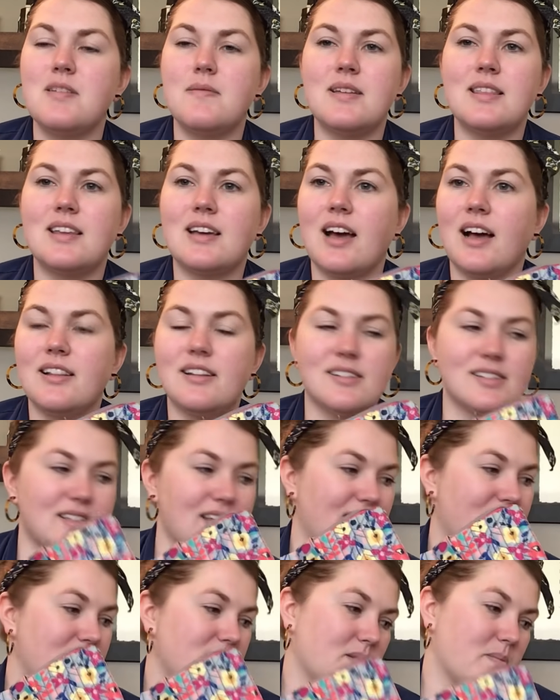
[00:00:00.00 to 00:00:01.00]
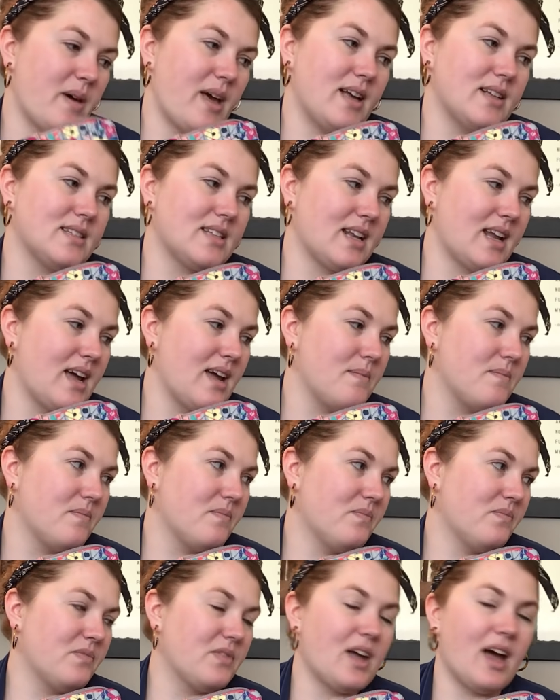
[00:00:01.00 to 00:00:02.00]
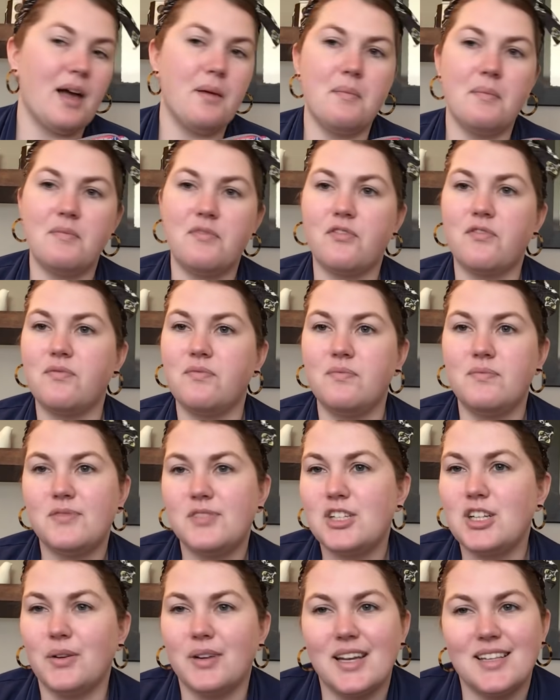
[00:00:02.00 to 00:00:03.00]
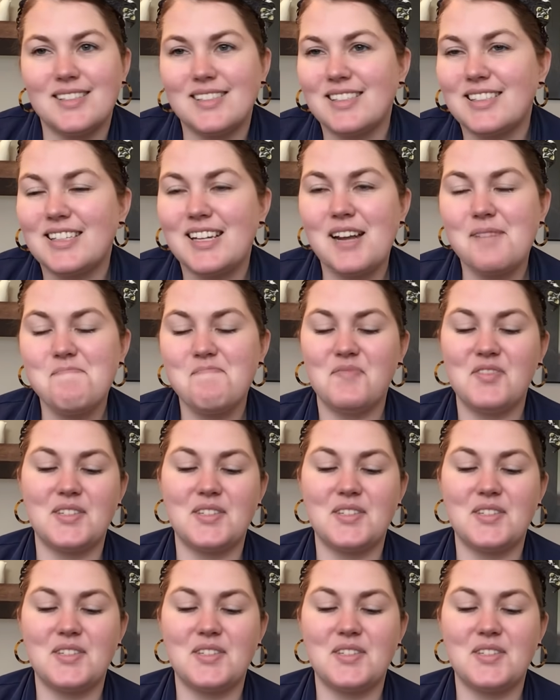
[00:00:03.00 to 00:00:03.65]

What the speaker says: be the colors that are in the bags that I'm showcasing today.